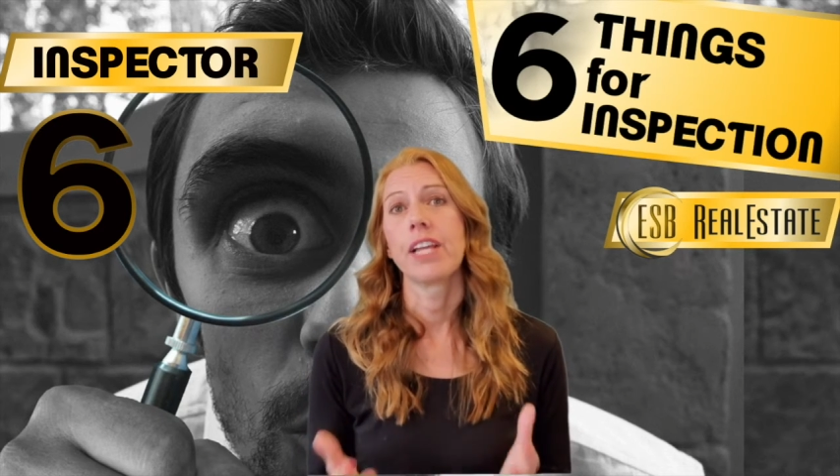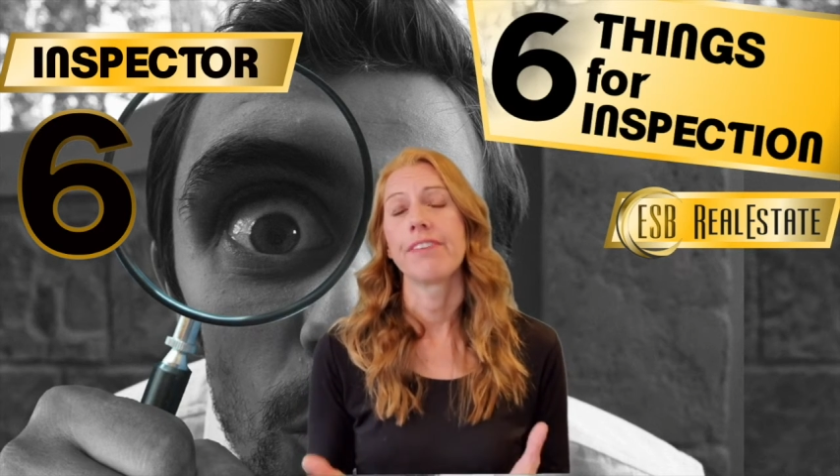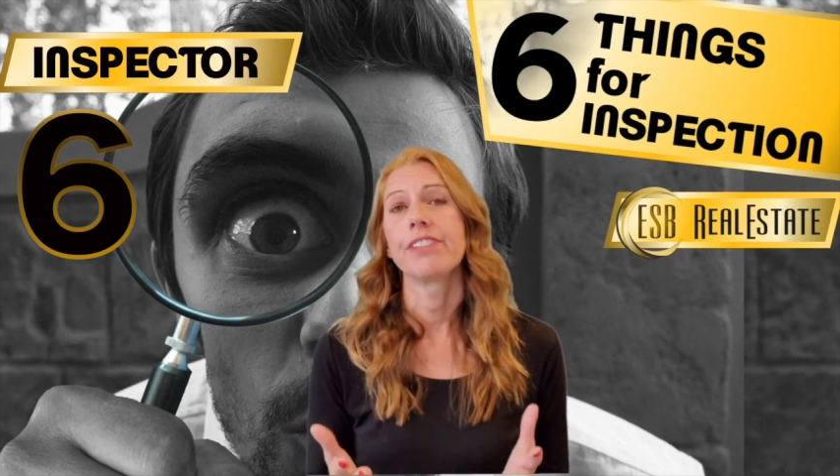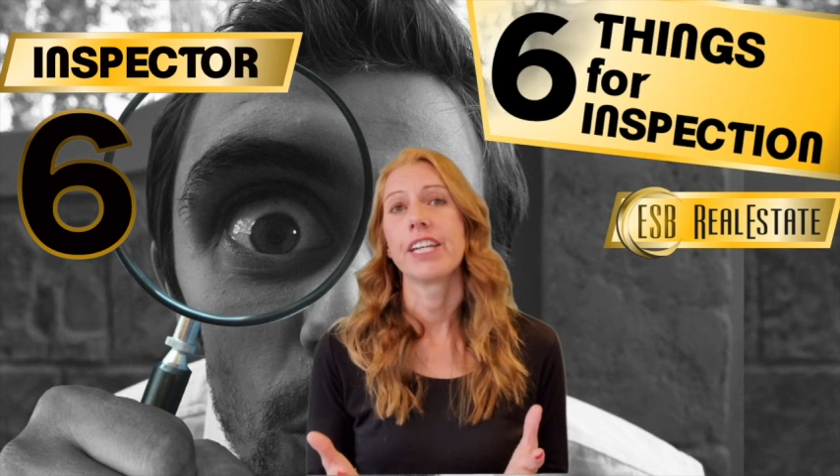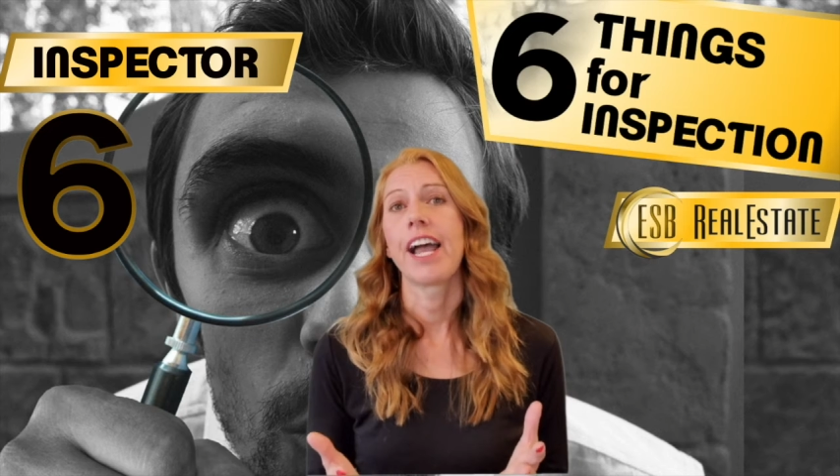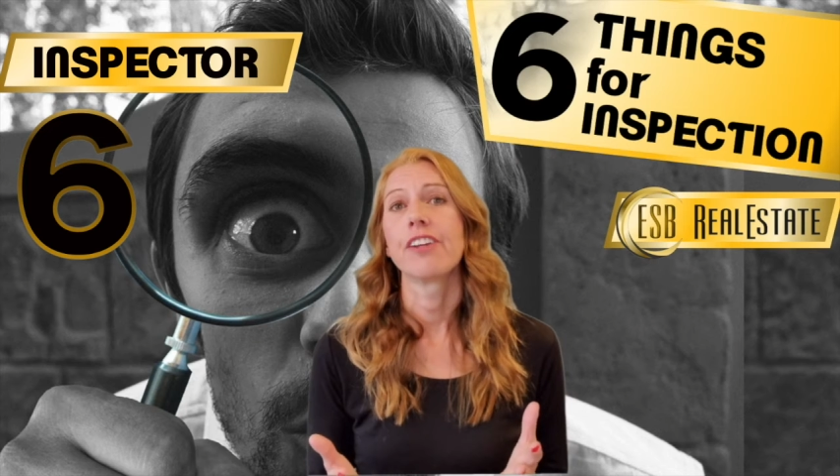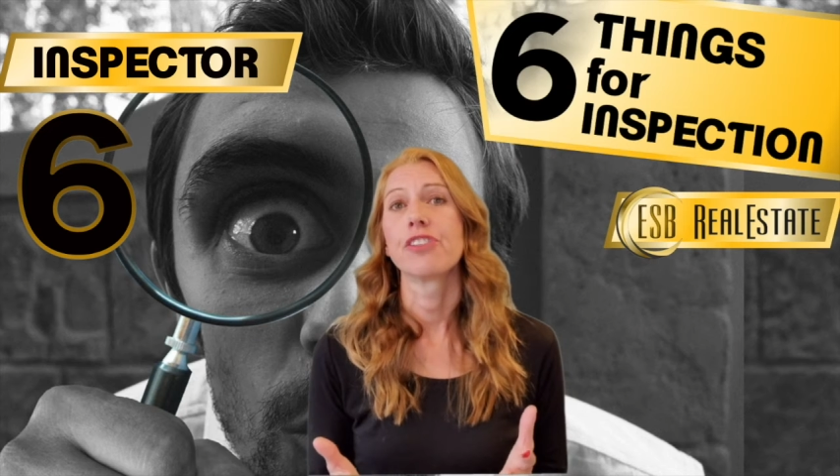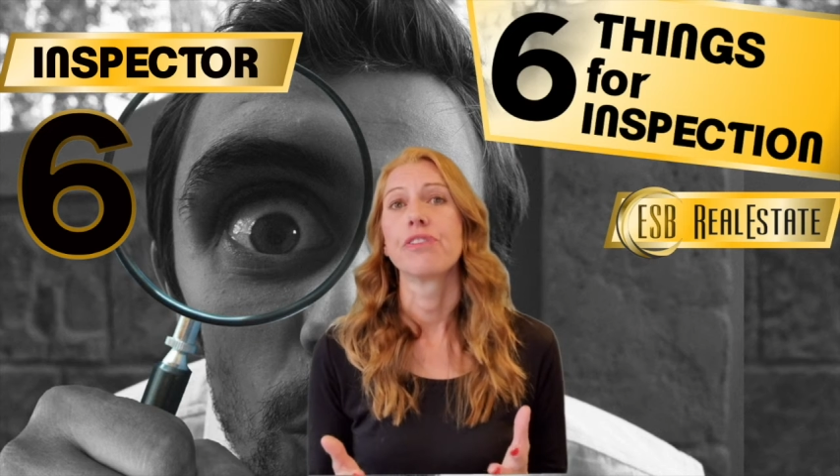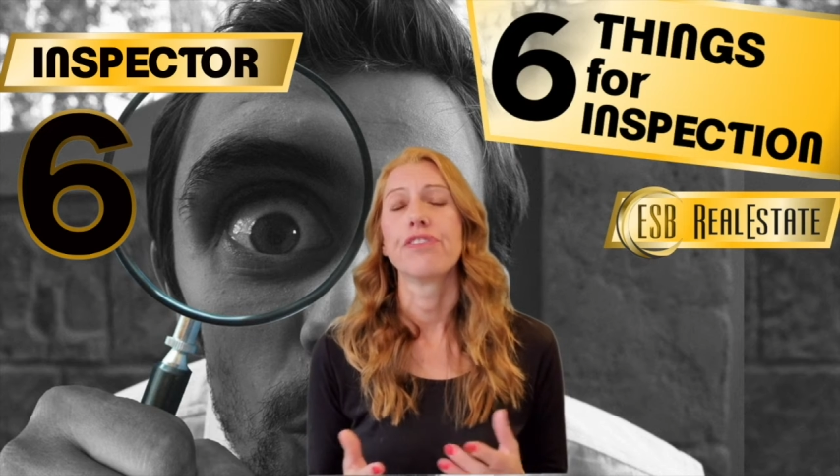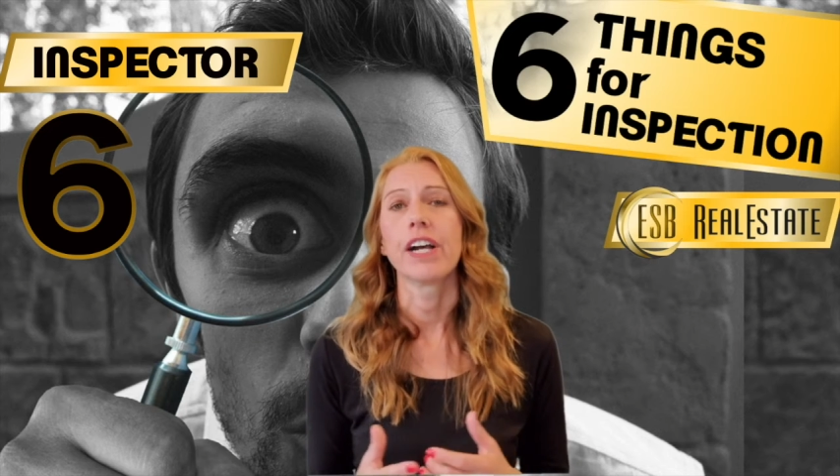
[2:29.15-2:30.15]
left it as
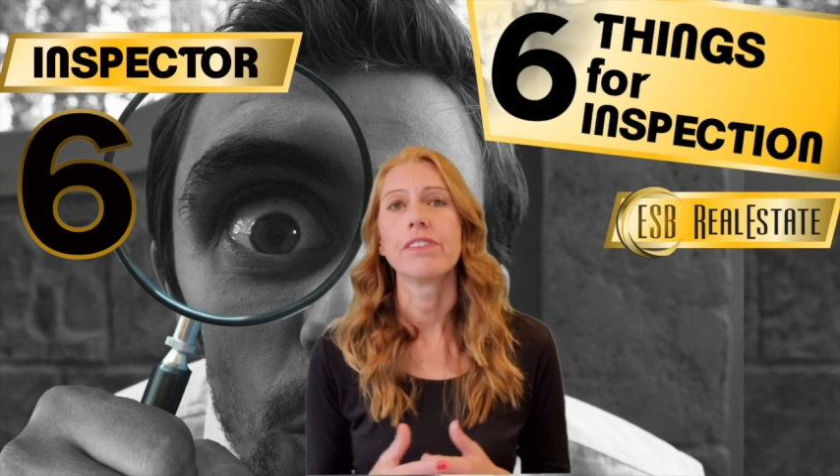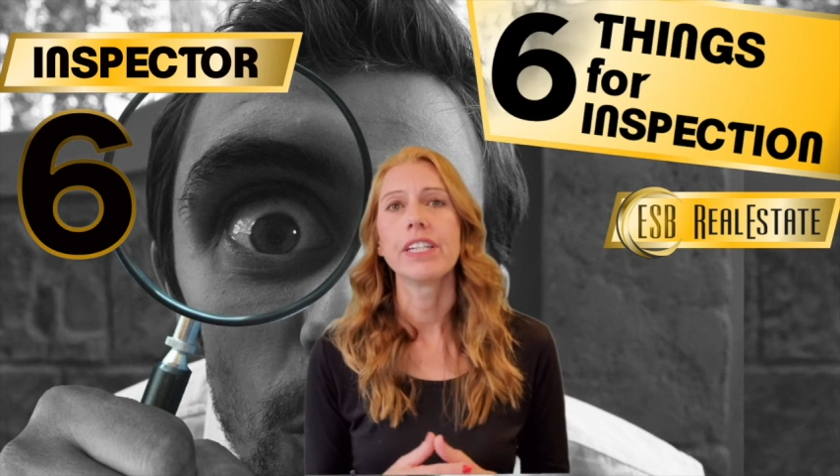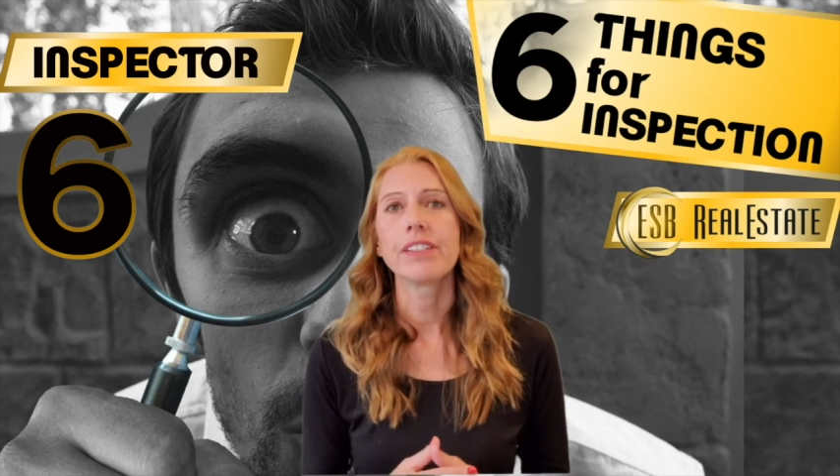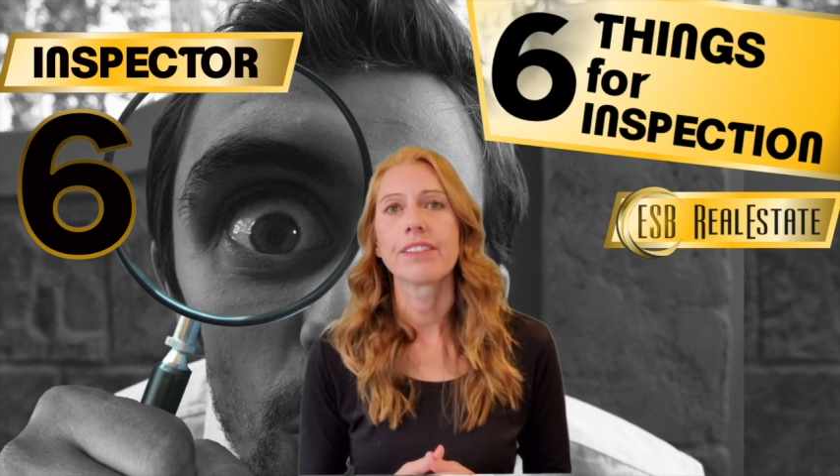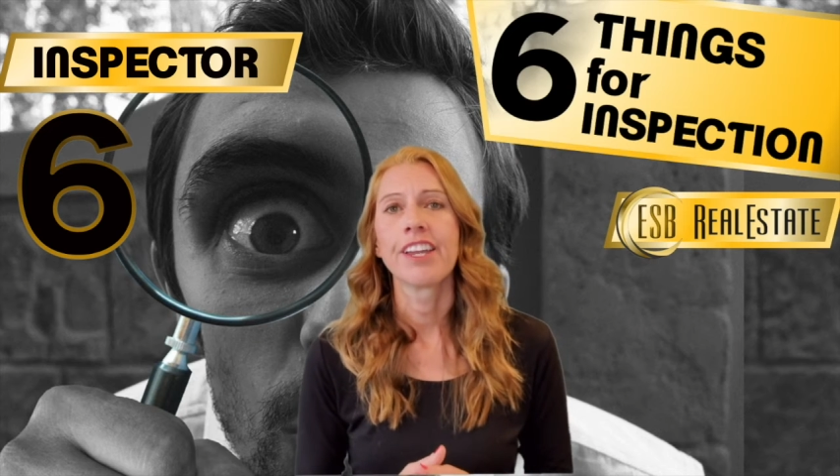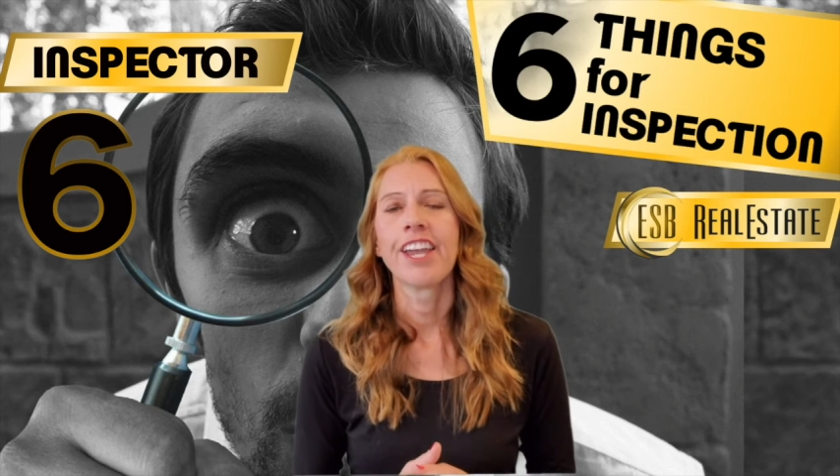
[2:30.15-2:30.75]
you found it.